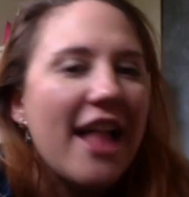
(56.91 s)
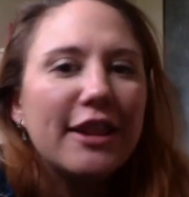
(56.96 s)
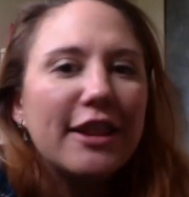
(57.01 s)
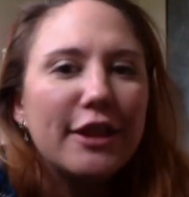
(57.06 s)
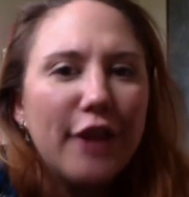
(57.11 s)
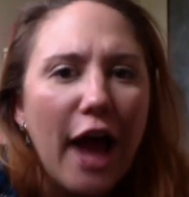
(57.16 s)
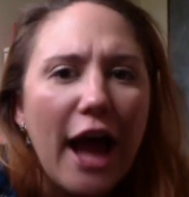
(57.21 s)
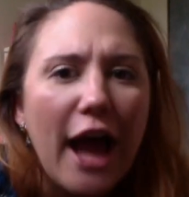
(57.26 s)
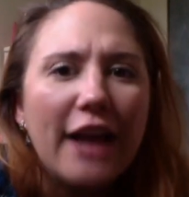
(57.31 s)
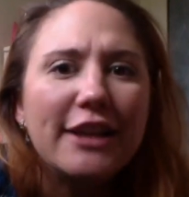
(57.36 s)

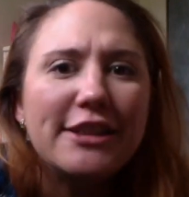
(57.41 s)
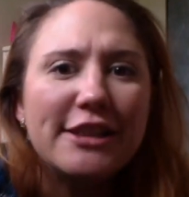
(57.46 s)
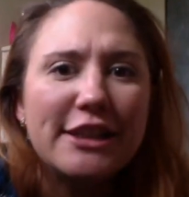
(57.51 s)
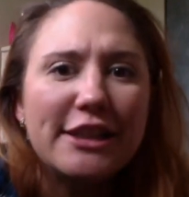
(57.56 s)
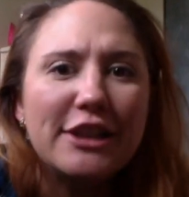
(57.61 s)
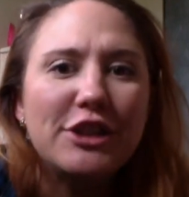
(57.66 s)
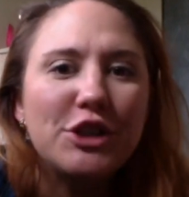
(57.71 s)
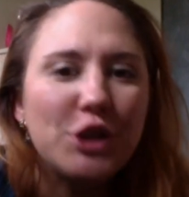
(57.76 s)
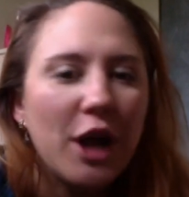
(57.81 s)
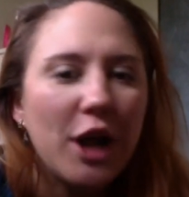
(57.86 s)

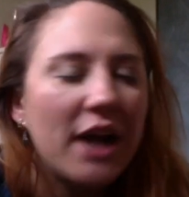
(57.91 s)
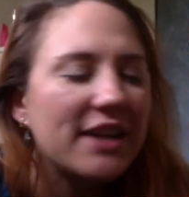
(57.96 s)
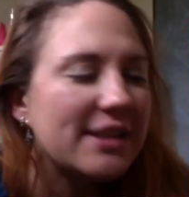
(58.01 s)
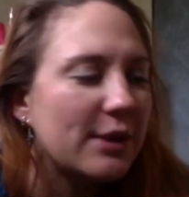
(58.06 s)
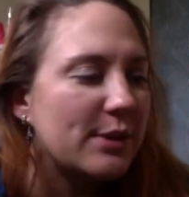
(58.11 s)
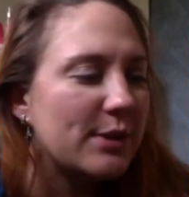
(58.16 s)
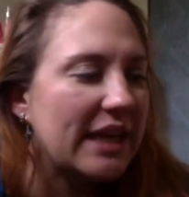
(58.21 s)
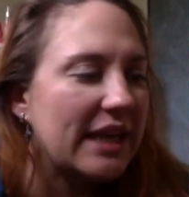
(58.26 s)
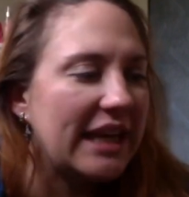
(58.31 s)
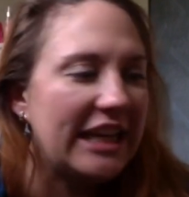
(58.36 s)
London Drugs. I
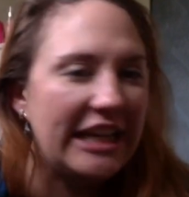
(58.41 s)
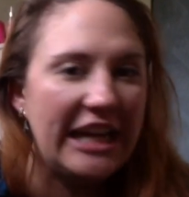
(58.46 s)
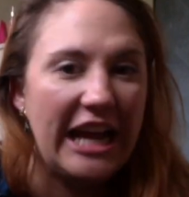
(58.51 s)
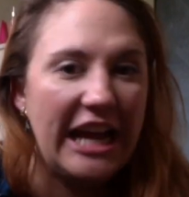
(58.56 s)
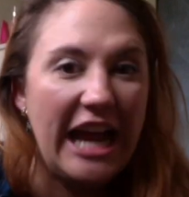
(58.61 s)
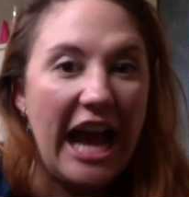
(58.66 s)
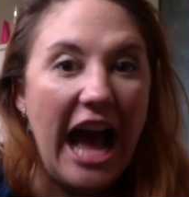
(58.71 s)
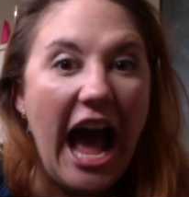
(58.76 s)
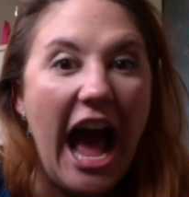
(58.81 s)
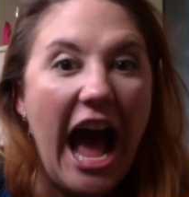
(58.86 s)
was like,
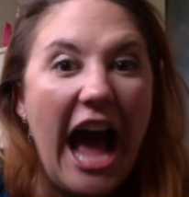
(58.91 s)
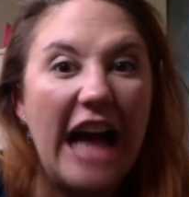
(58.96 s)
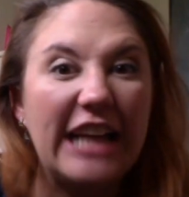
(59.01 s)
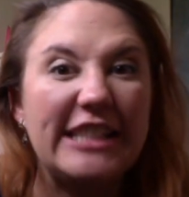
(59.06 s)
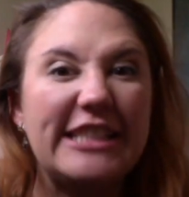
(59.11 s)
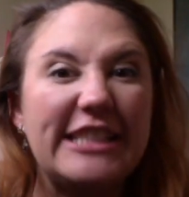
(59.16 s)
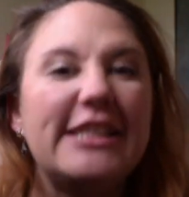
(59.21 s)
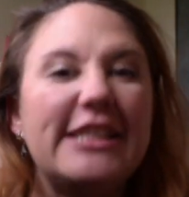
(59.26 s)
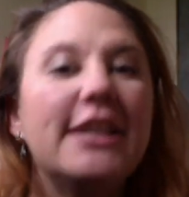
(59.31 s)
yes!